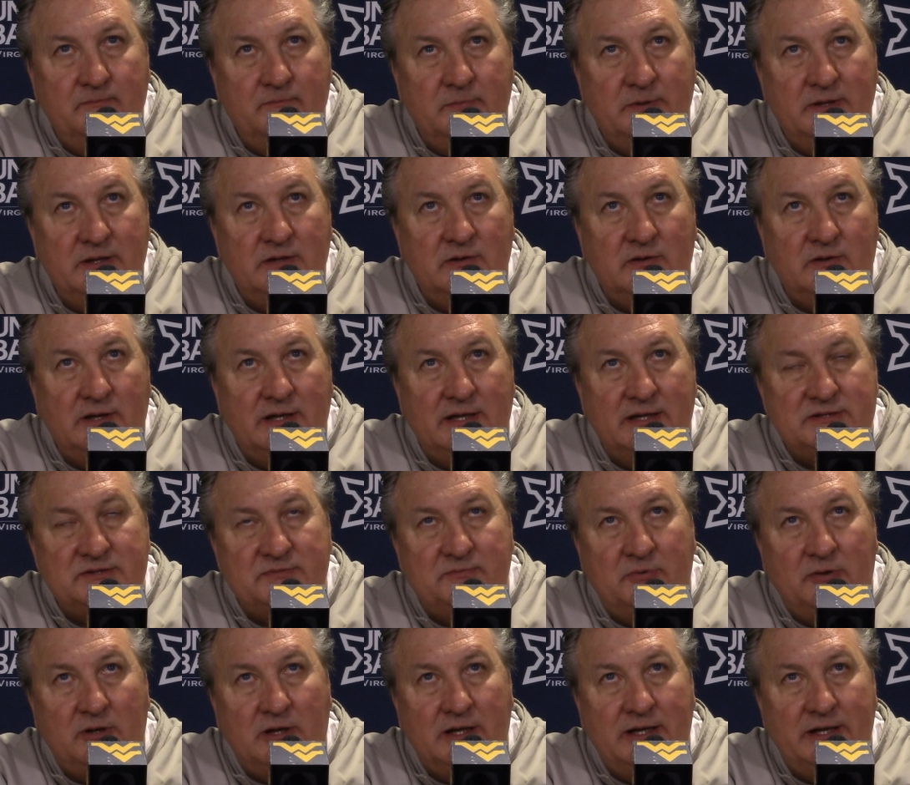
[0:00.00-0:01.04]
Beadle has
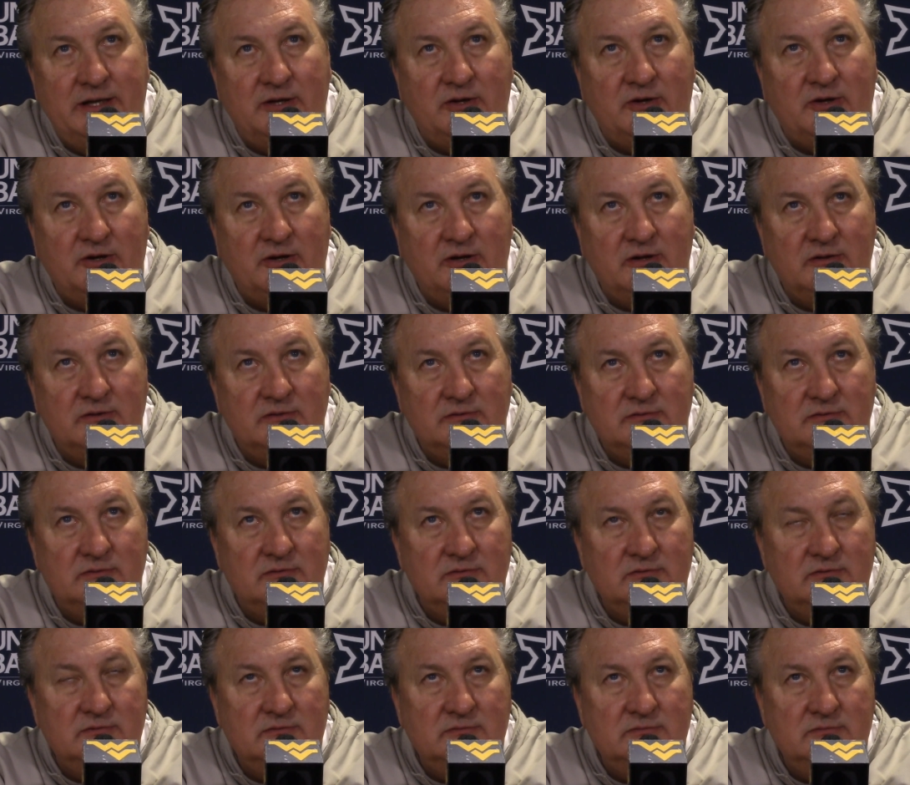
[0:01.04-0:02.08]
played hurt
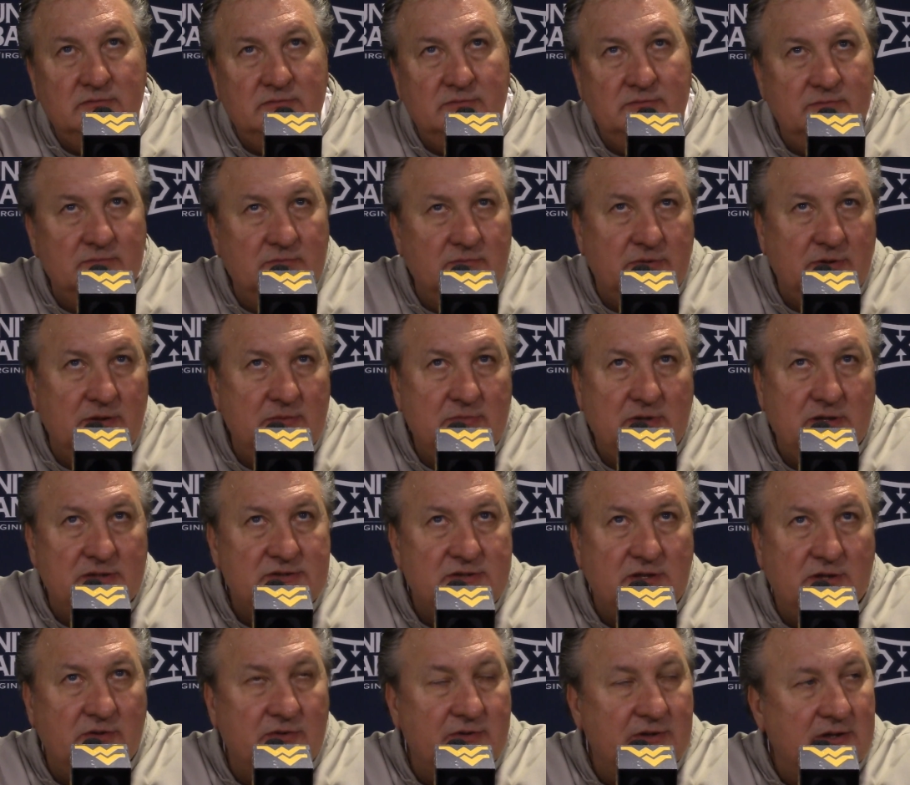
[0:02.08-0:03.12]
pretty
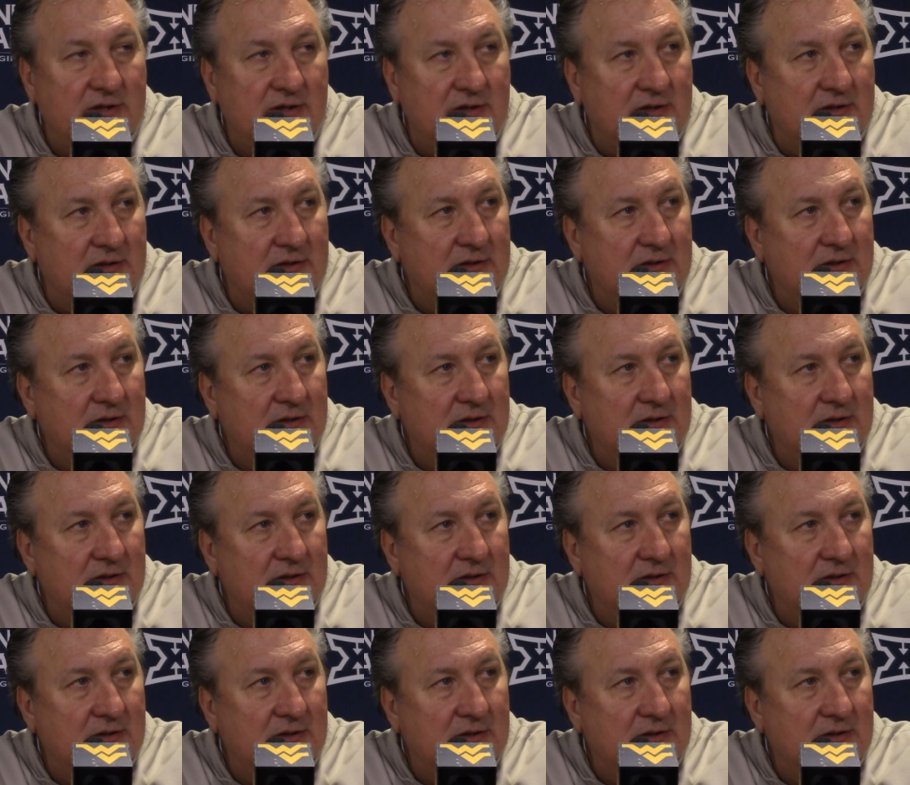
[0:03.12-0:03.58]
much the whole year.